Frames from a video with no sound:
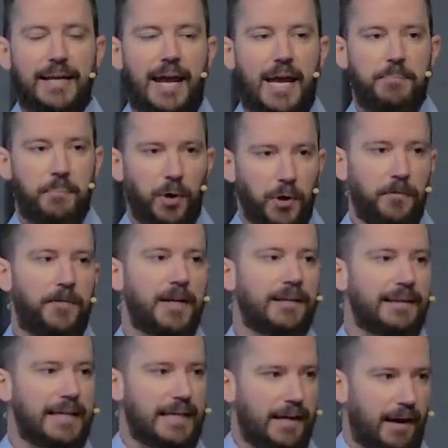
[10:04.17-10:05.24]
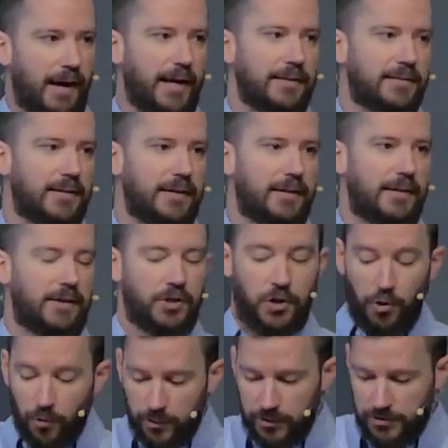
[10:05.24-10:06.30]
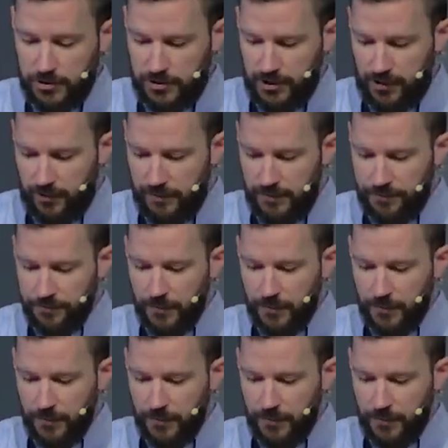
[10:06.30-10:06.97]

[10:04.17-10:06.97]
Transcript: a perfectly cut cornerstone,